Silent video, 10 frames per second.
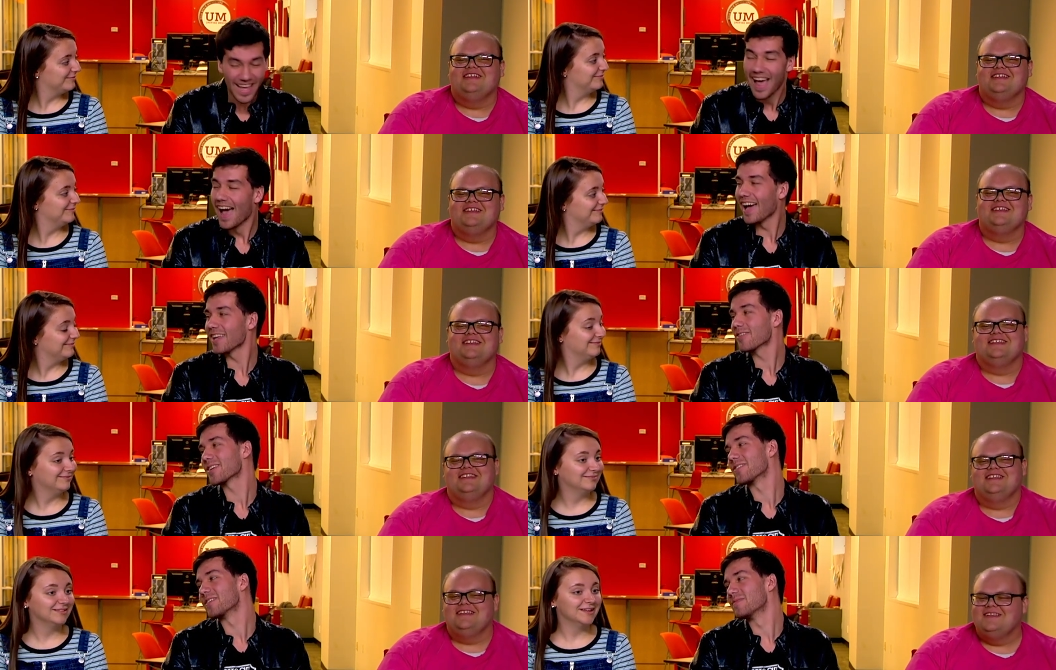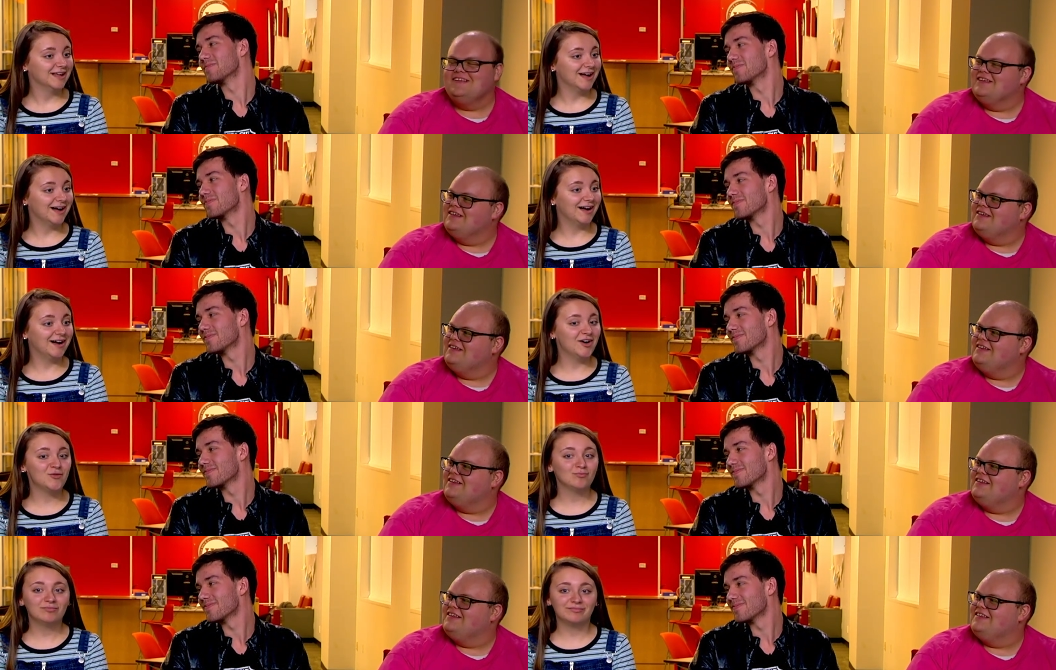Speaker 1: Elli, what do you do?
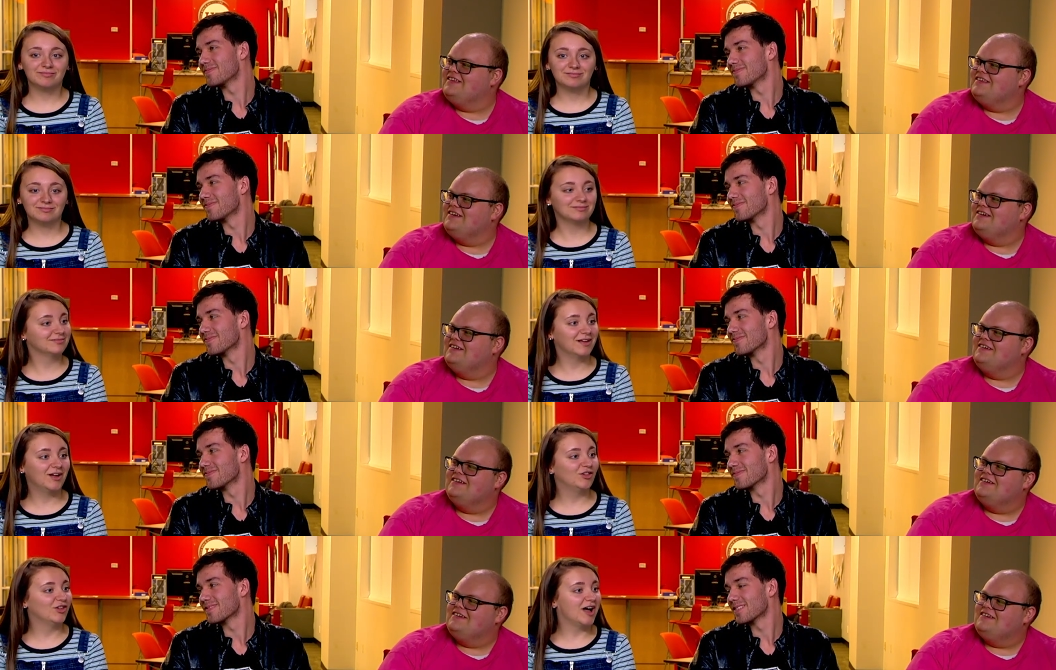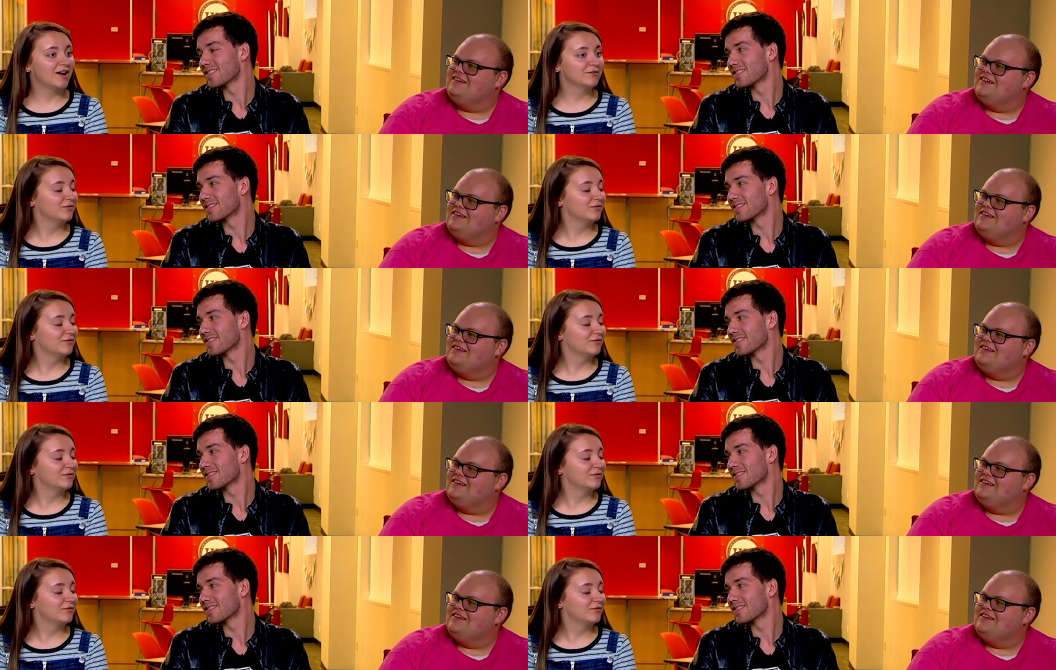
Speaker 2: Um a lot of